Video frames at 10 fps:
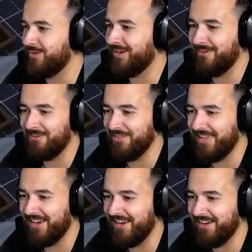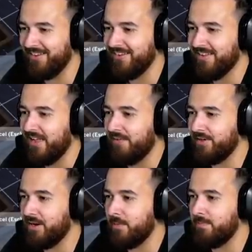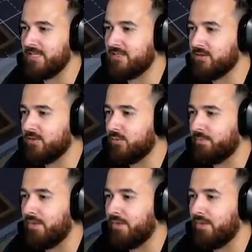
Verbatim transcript: Why do I want that? I don't know. And I got a mystical